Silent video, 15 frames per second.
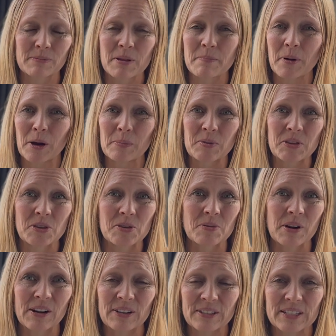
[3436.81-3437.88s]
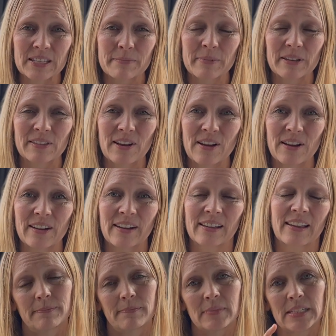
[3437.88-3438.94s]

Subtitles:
We barbecue all summer long.